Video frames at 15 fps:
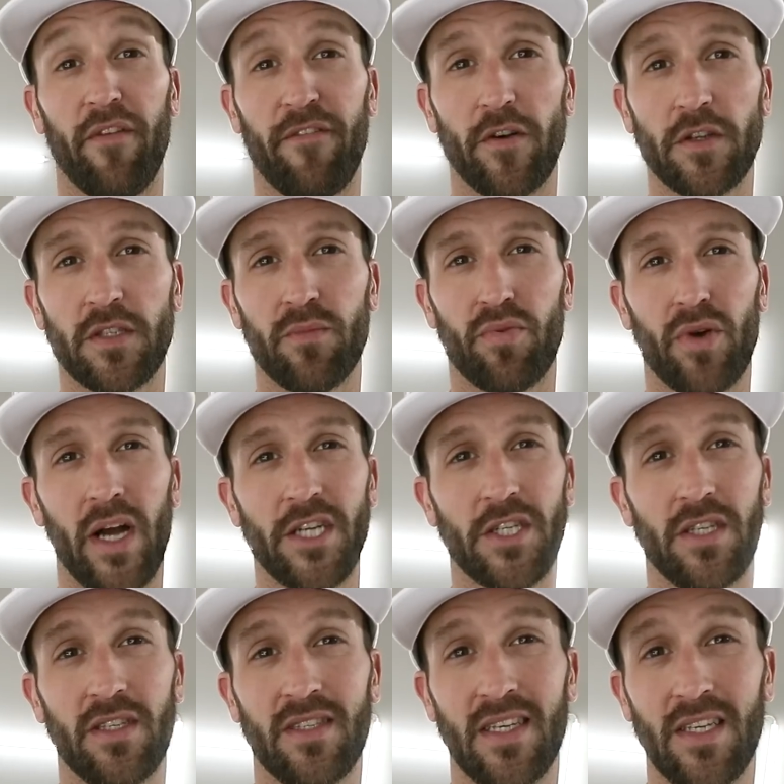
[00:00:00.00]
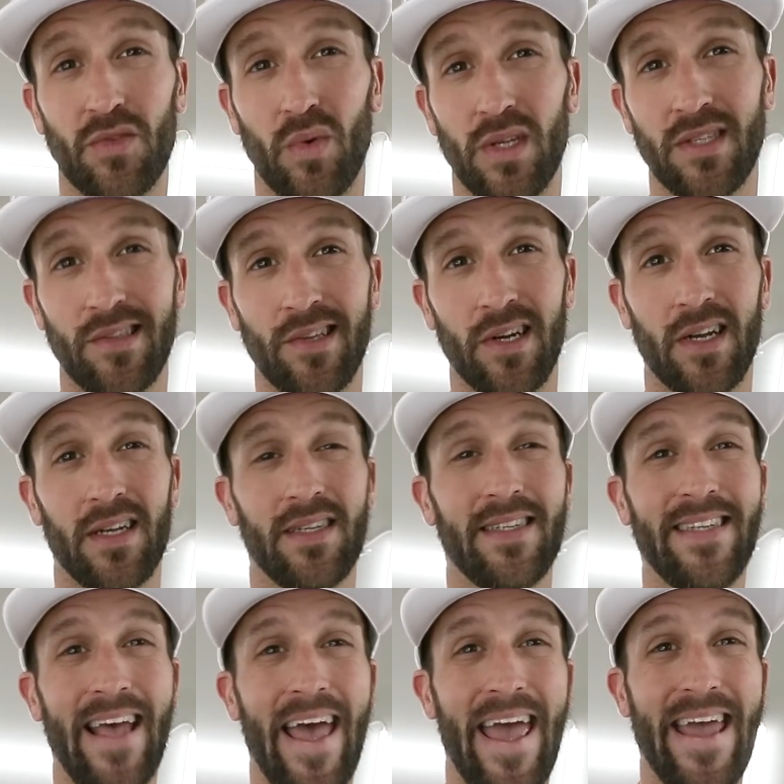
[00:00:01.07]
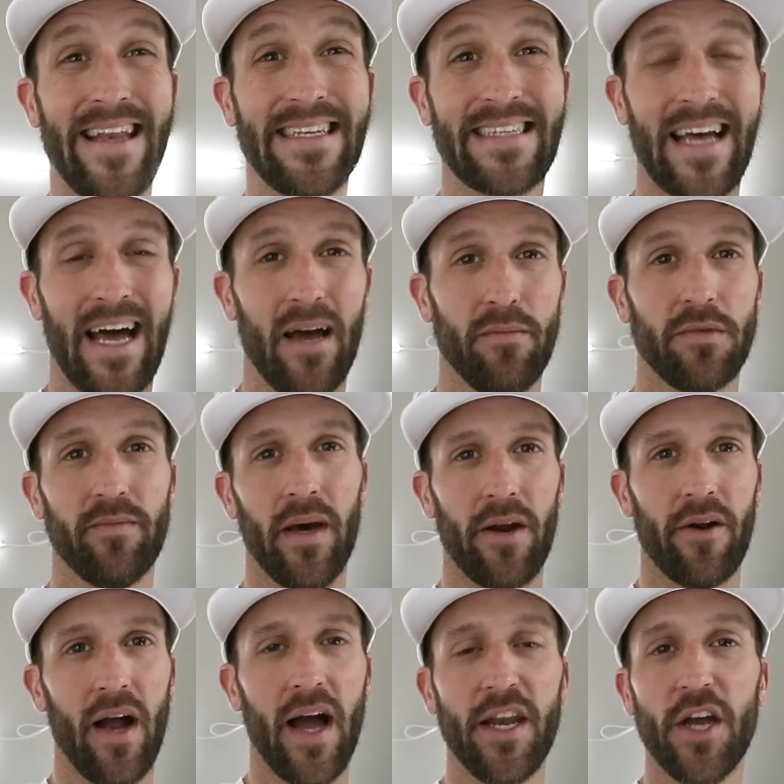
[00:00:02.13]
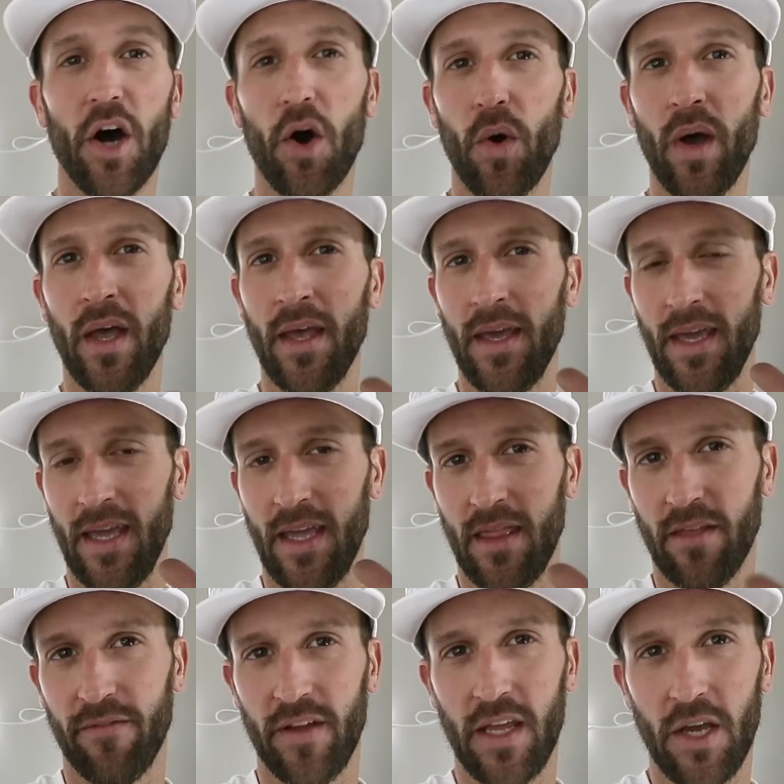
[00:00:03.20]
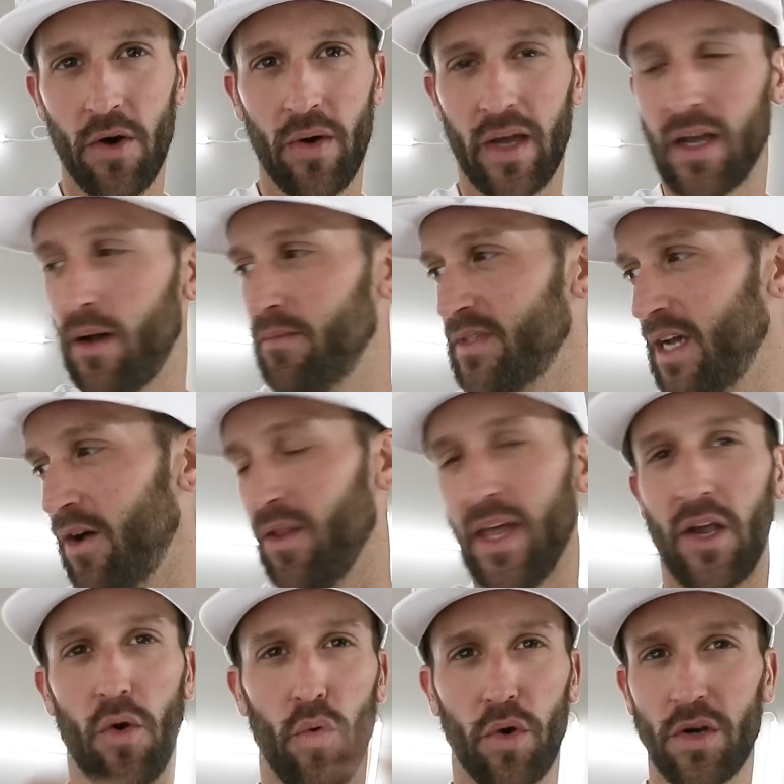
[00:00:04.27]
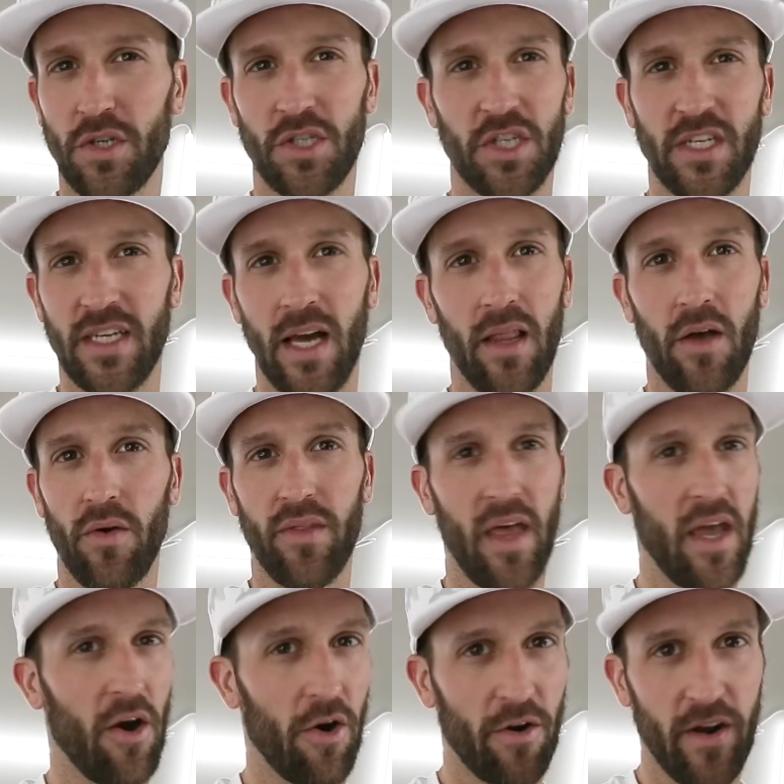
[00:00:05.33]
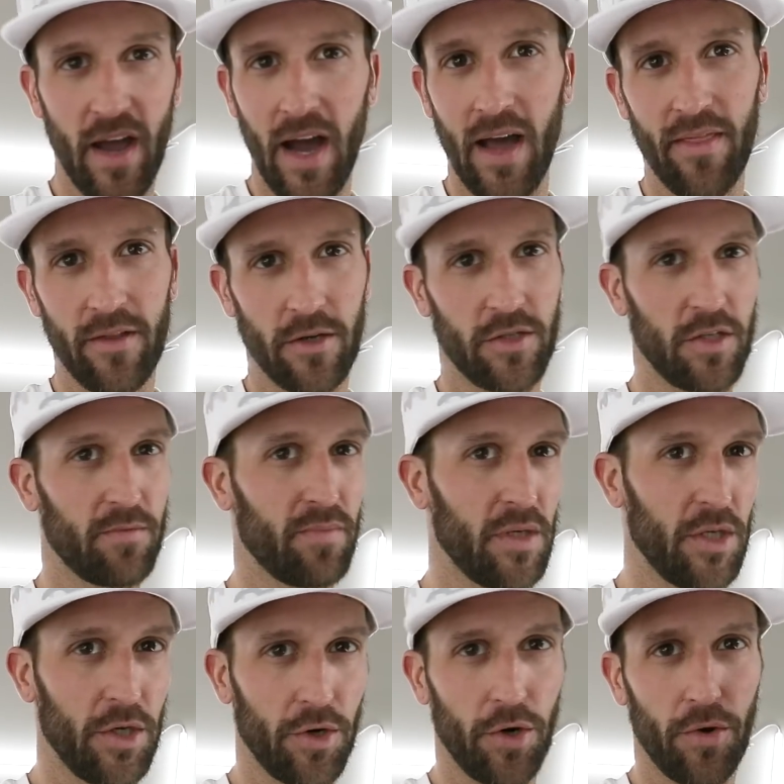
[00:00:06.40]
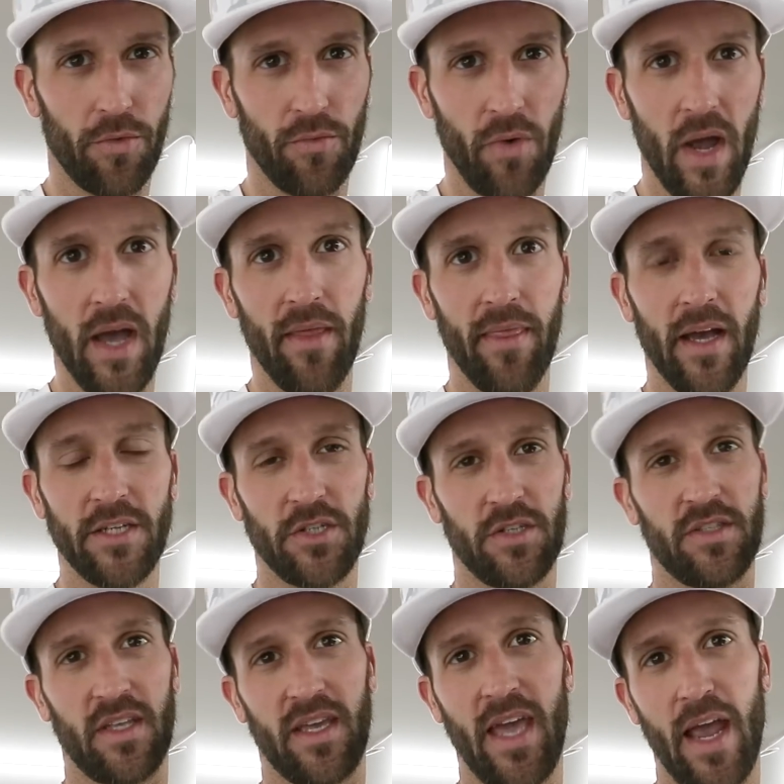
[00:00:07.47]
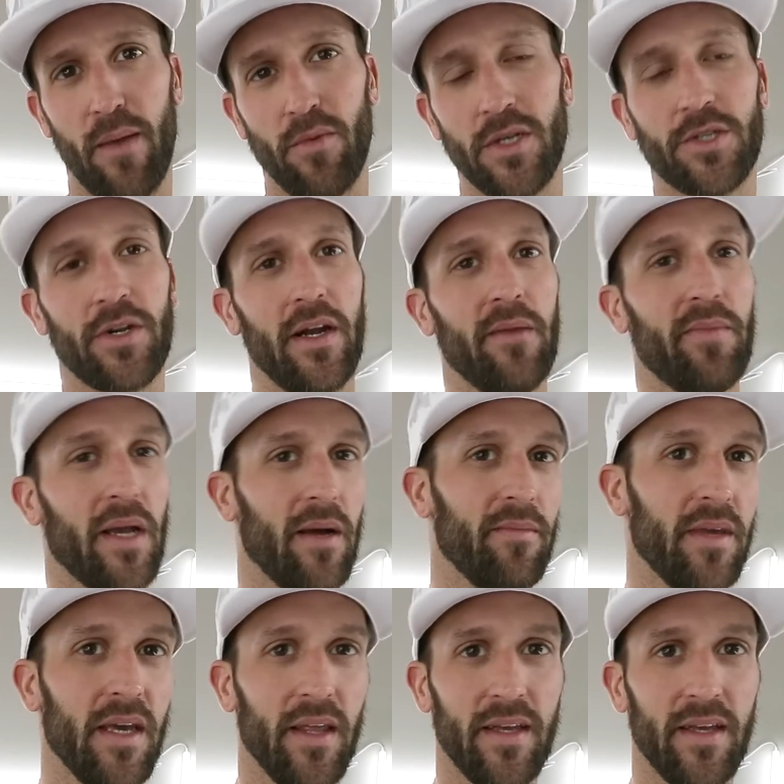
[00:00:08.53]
But first impressions, these ones look 10 times better. I know in the video it comes out like orange and yellow, they are not. They're just pure red. That's just the camera trying to pick up the